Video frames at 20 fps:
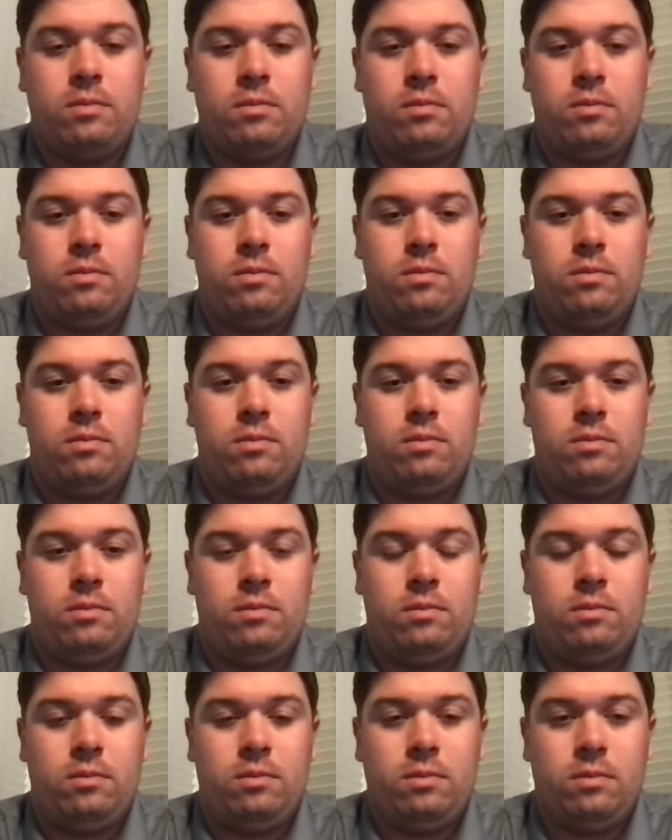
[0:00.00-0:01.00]

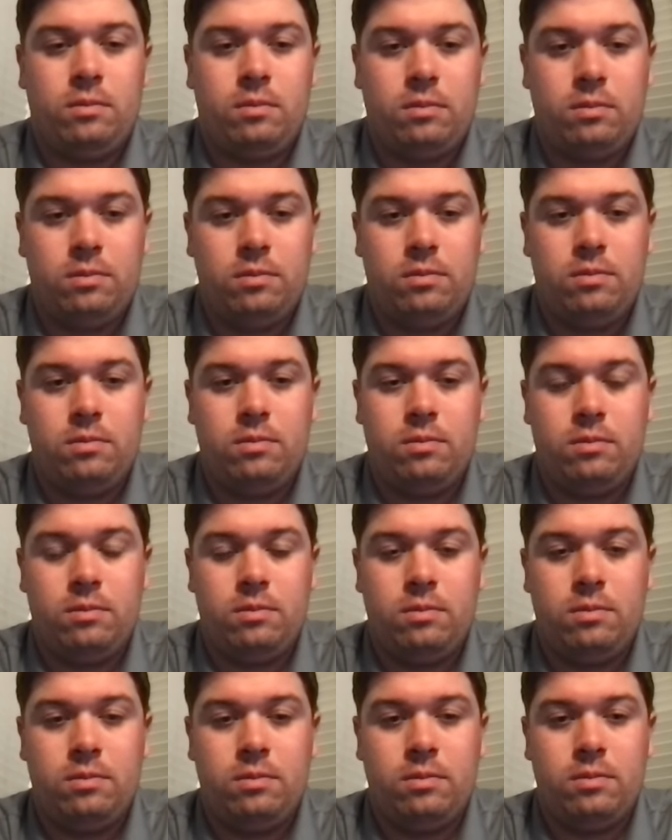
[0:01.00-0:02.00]

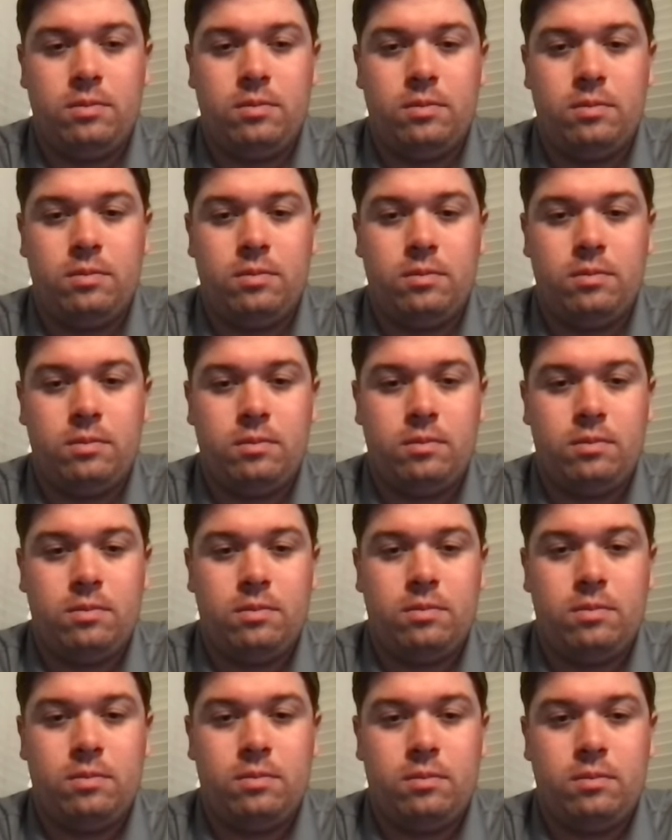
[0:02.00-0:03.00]

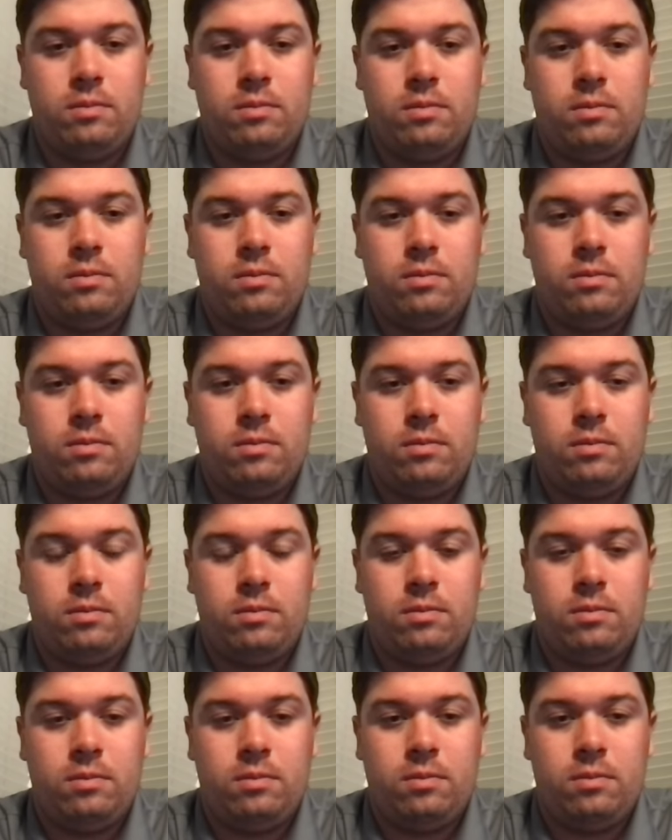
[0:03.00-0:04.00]

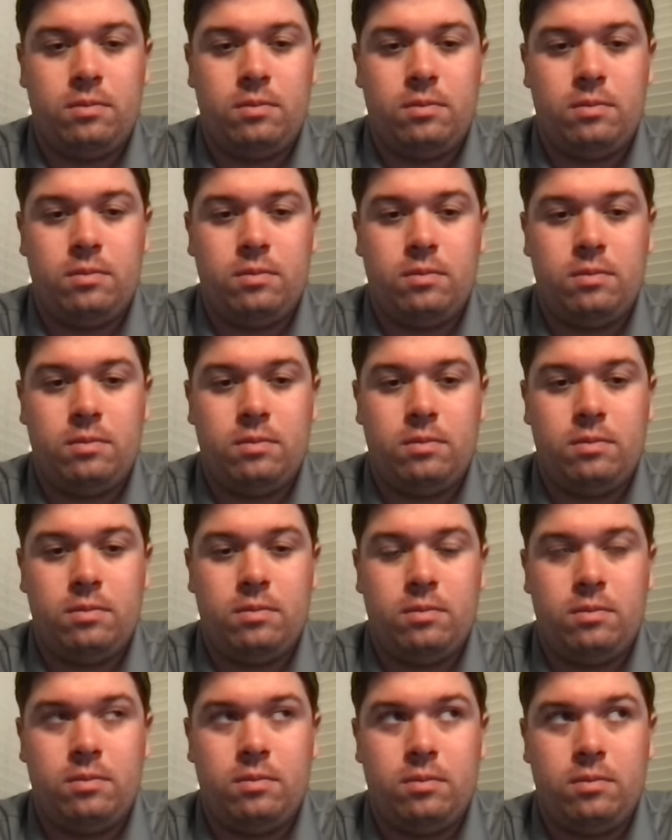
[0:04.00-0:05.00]

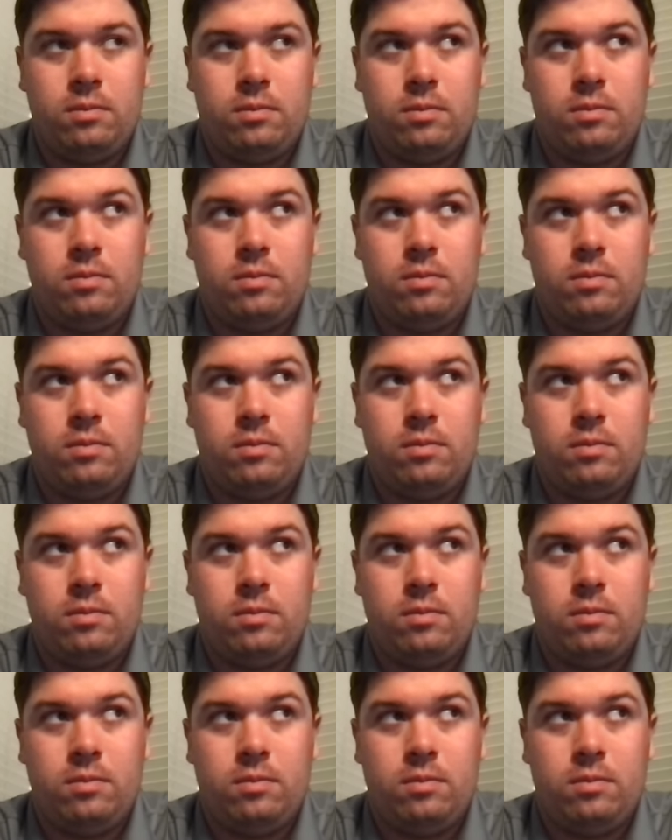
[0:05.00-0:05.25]
(not speaking)